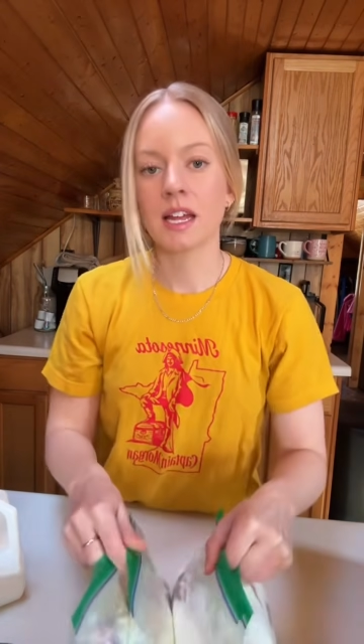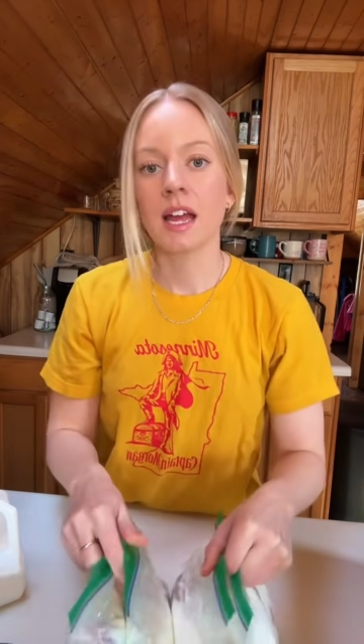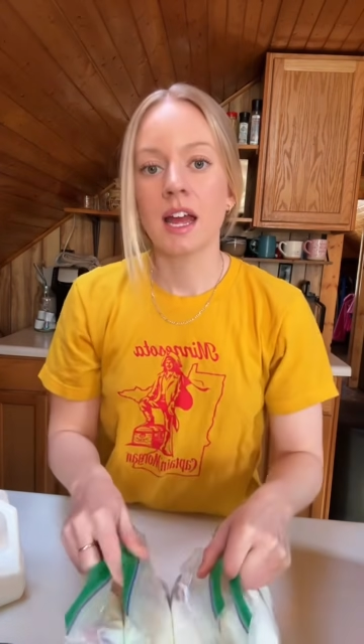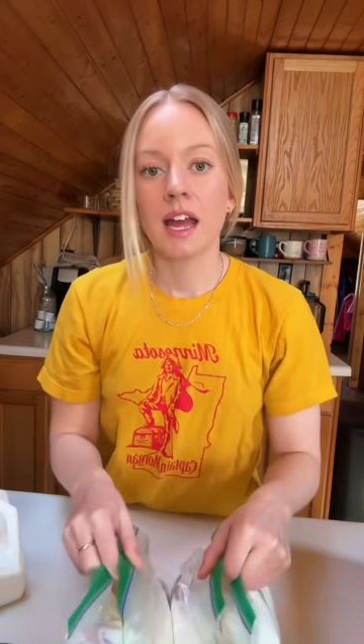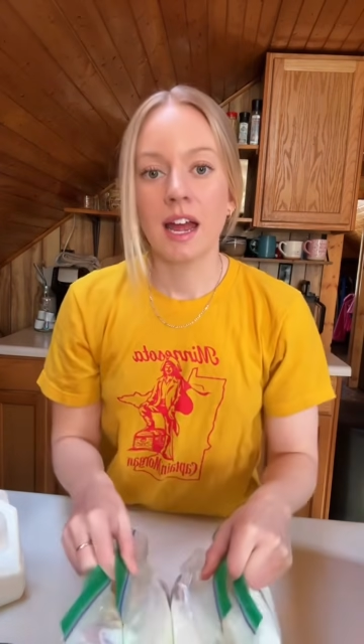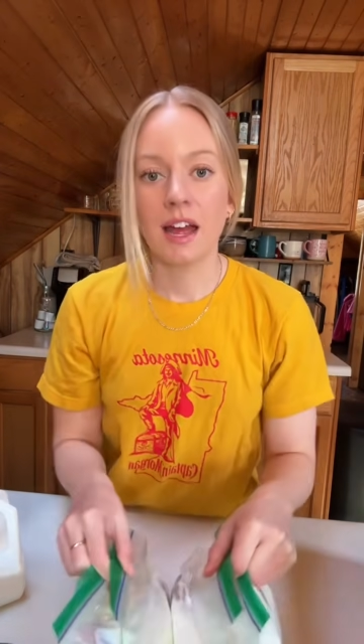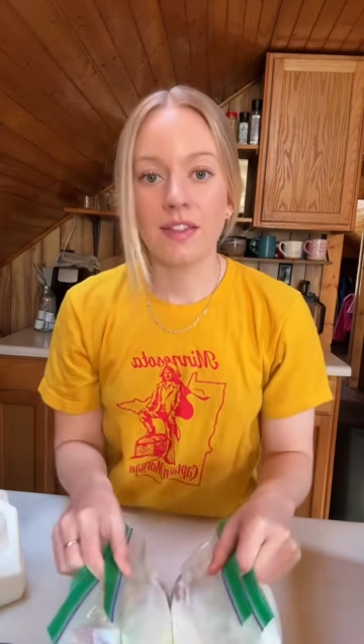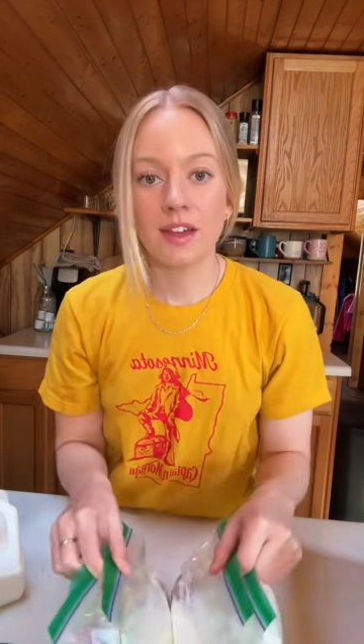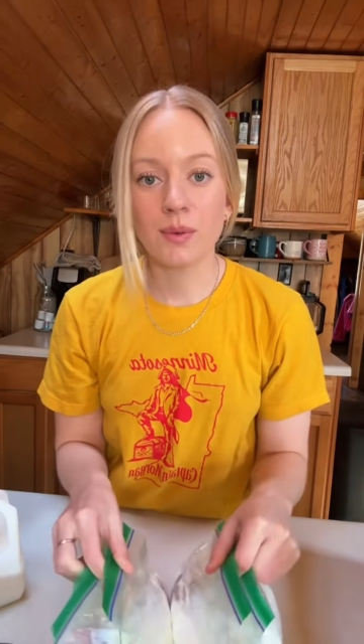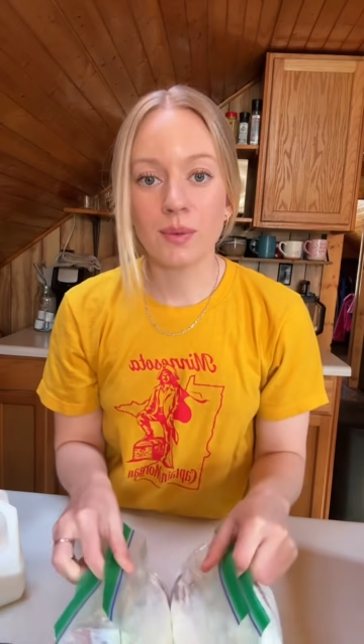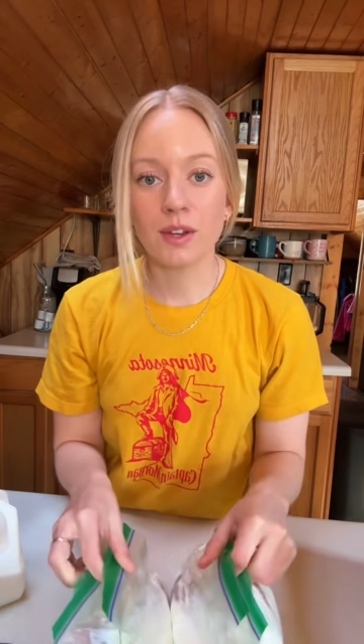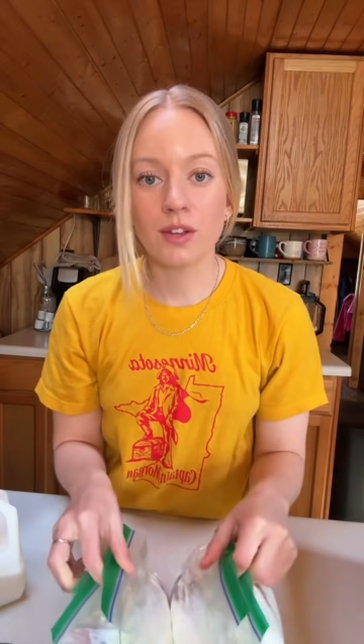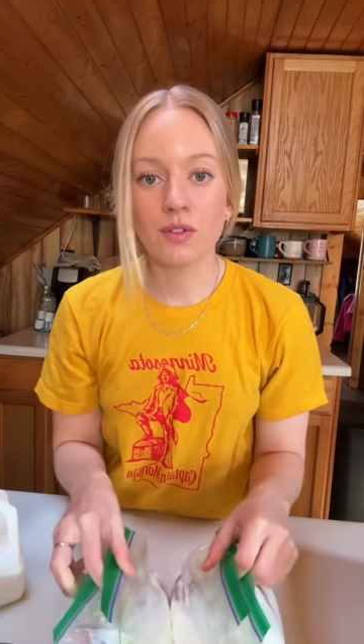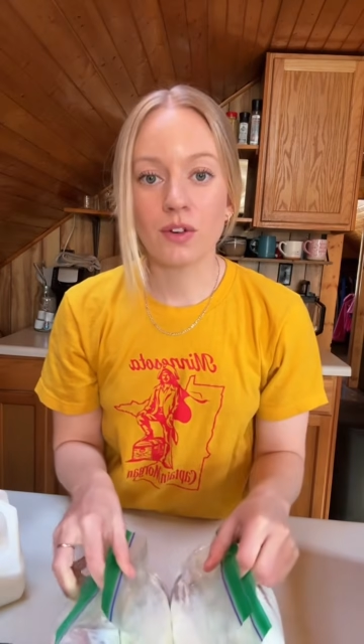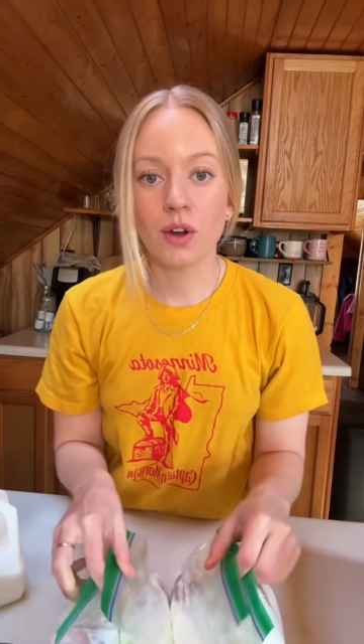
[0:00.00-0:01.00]
And then when
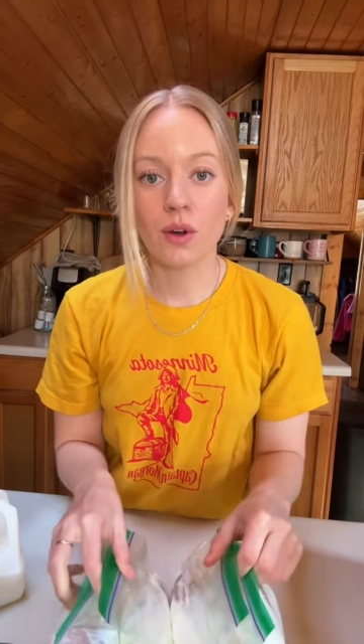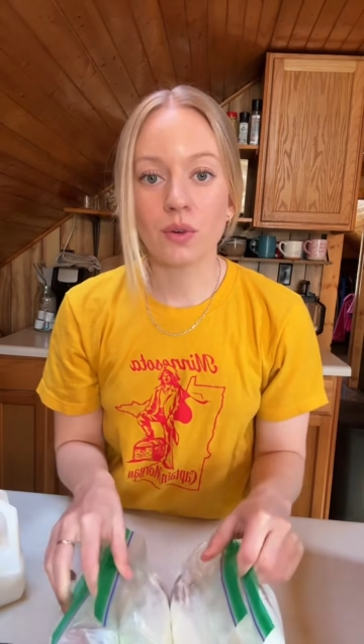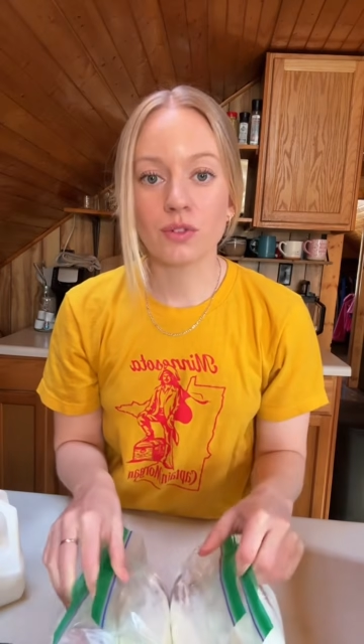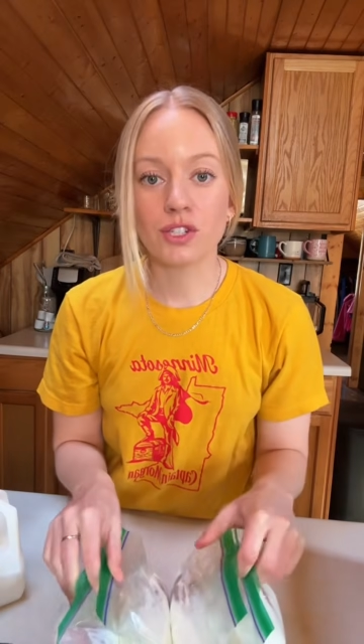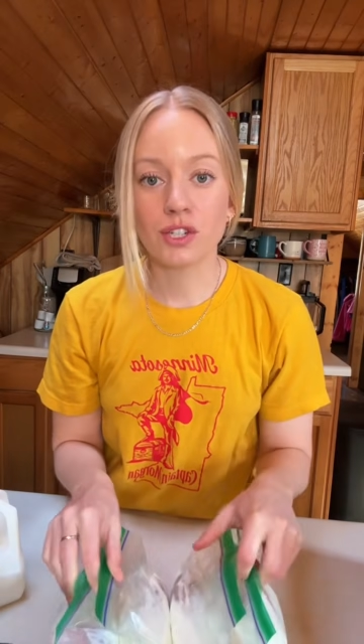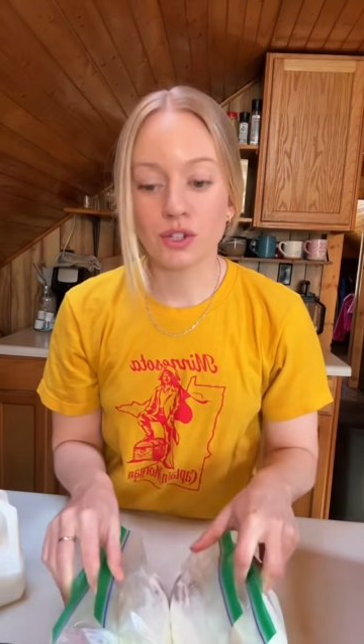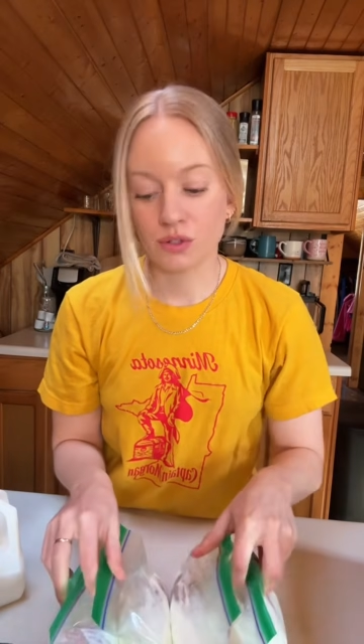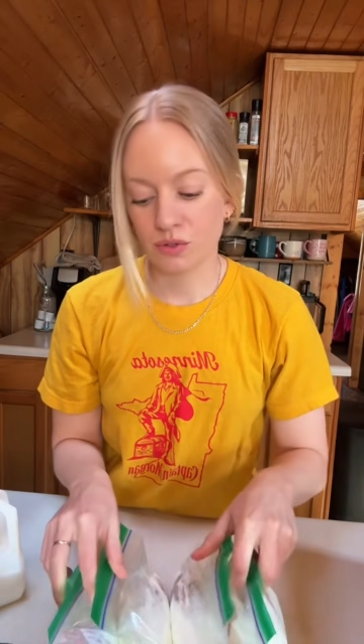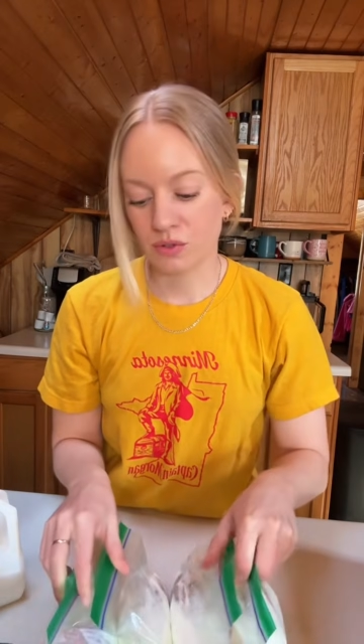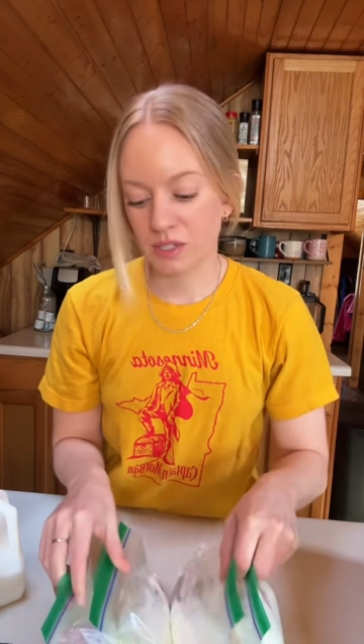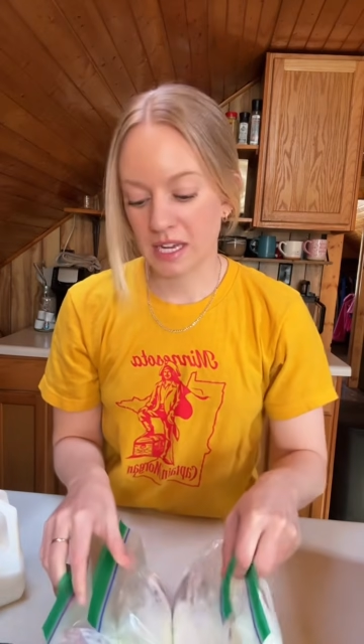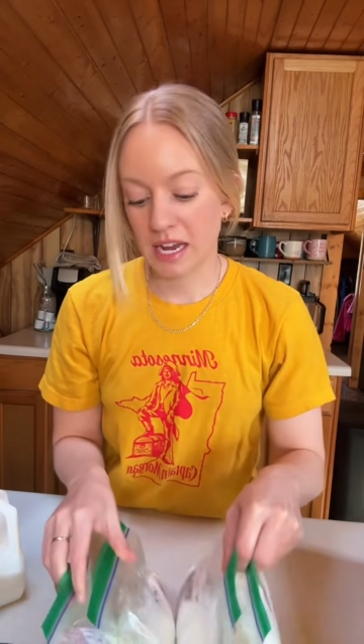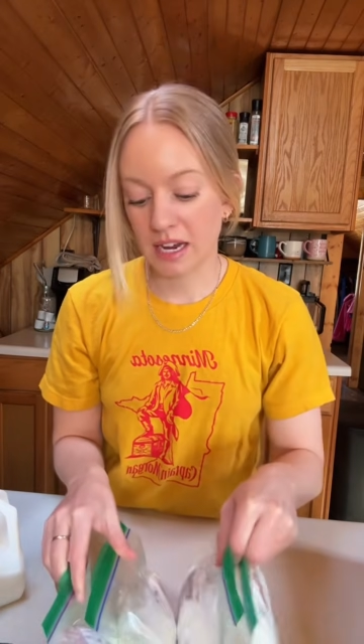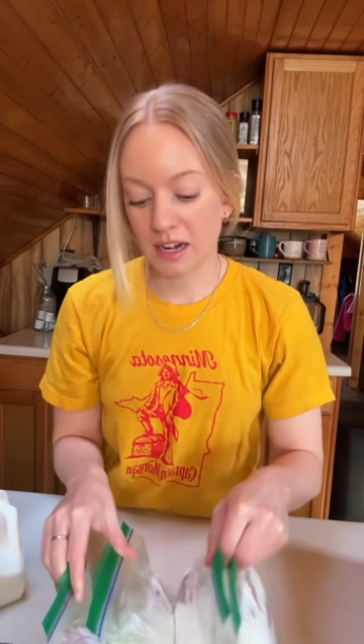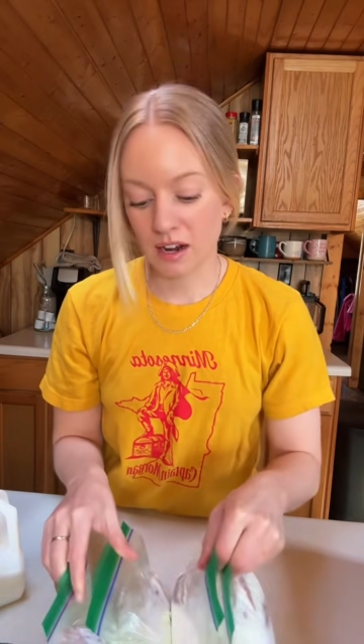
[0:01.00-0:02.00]
you go to
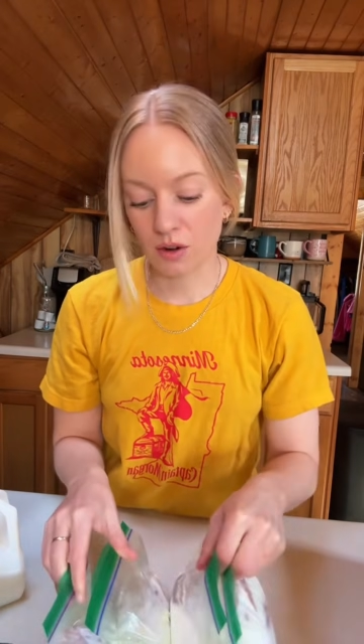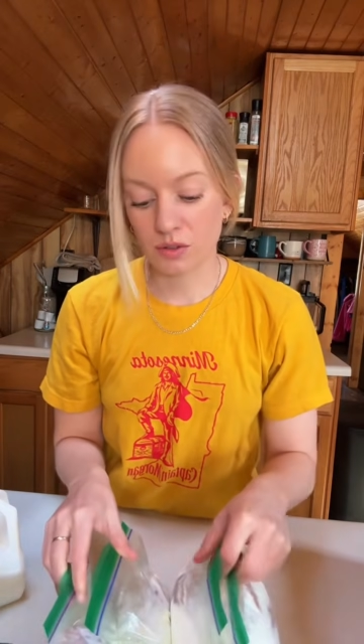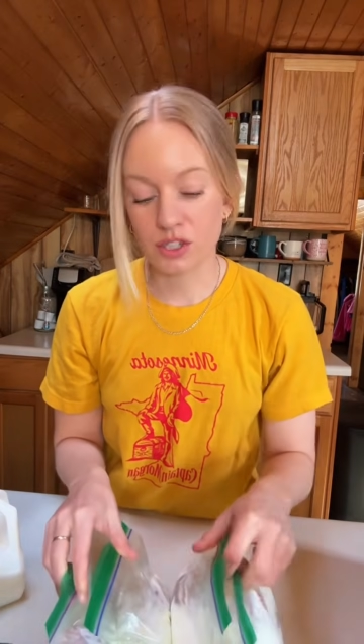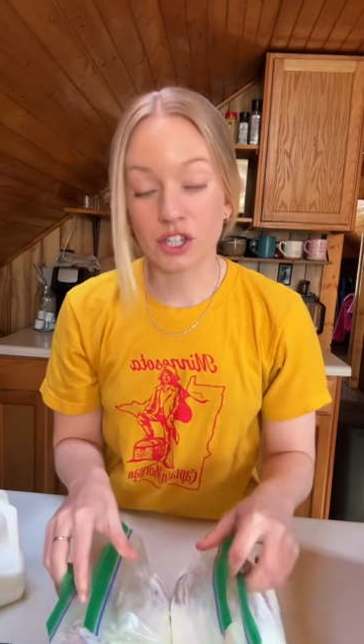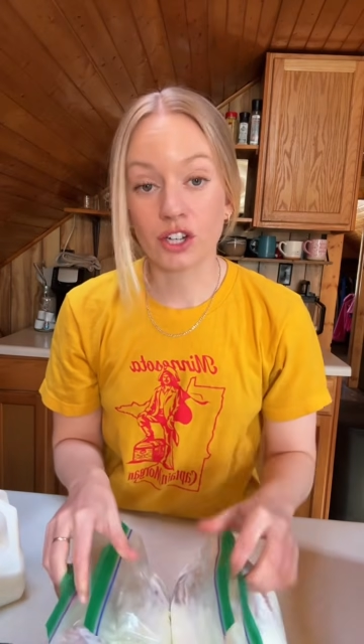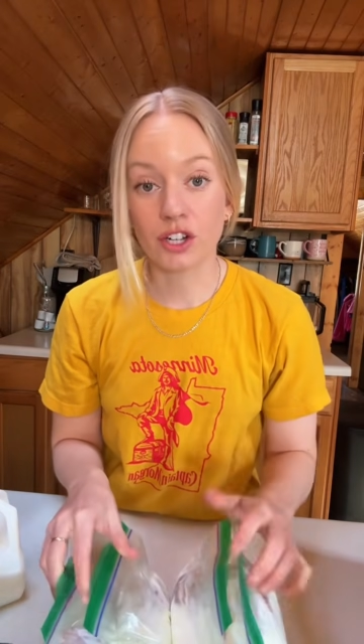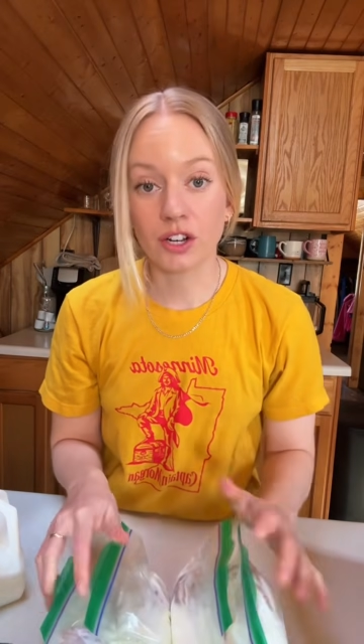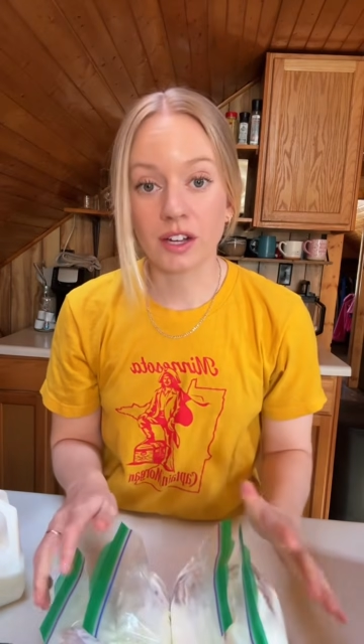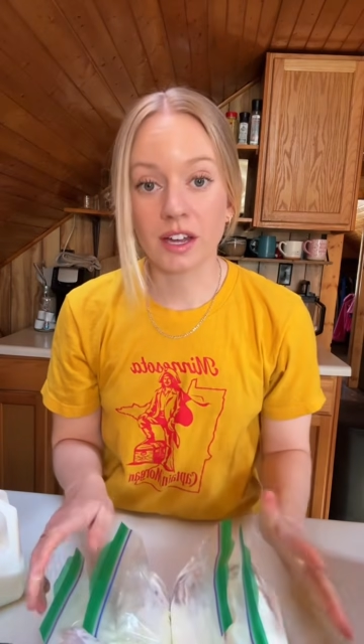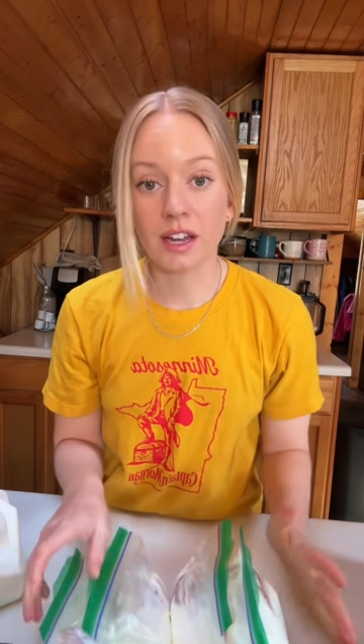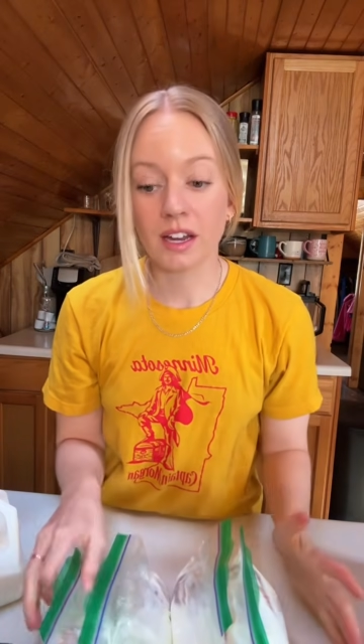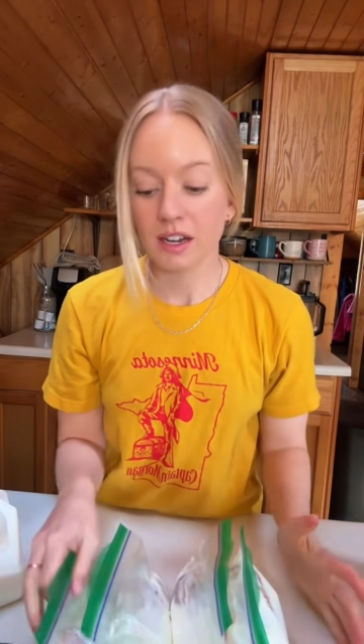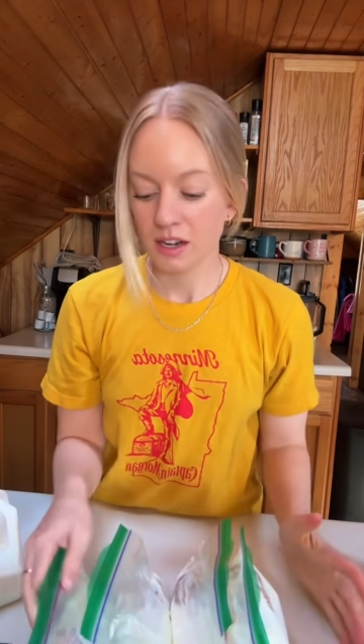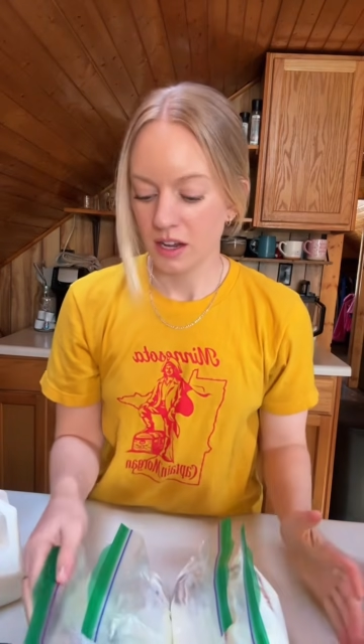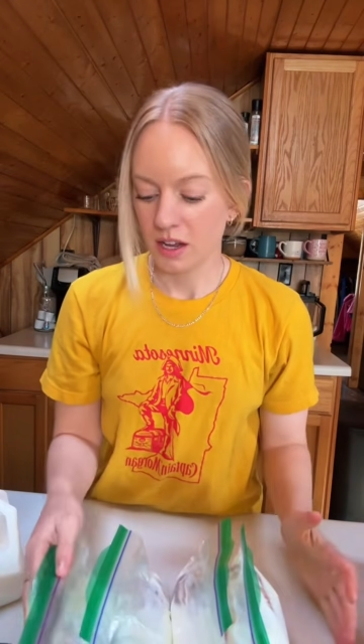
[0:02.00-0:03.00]
take it out to cook
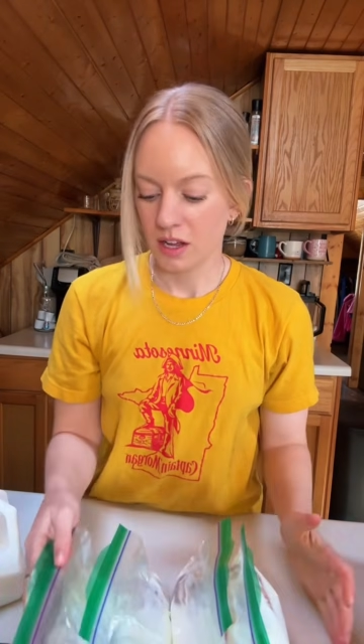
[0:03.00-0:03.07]
it,